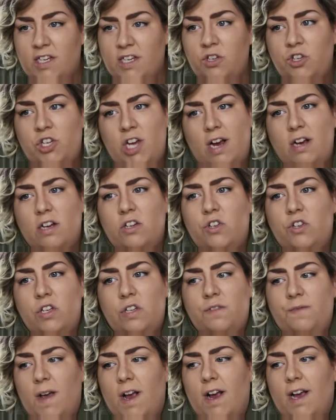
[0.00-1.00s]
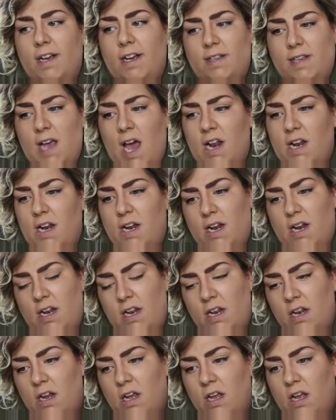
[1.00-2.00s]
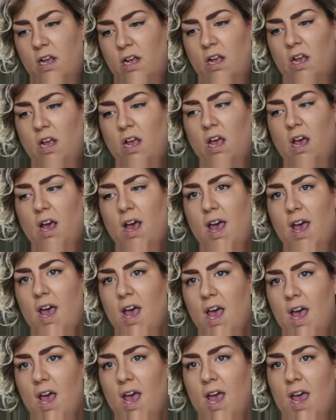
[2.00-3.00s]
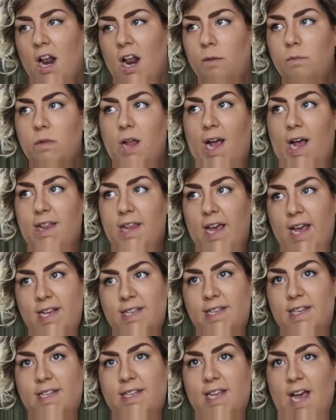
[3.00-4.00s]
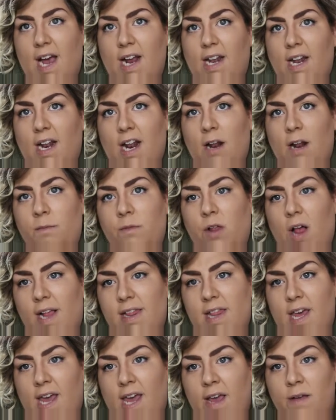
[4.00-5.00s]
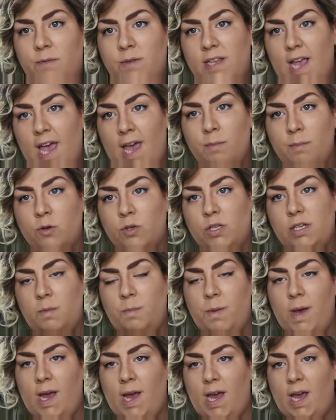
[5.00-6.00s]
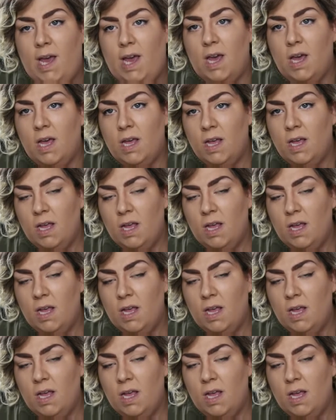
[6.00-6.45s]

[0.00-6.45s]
and Jared's just very excited, and I'm glad that he's excited, and I'm glad that he was able to be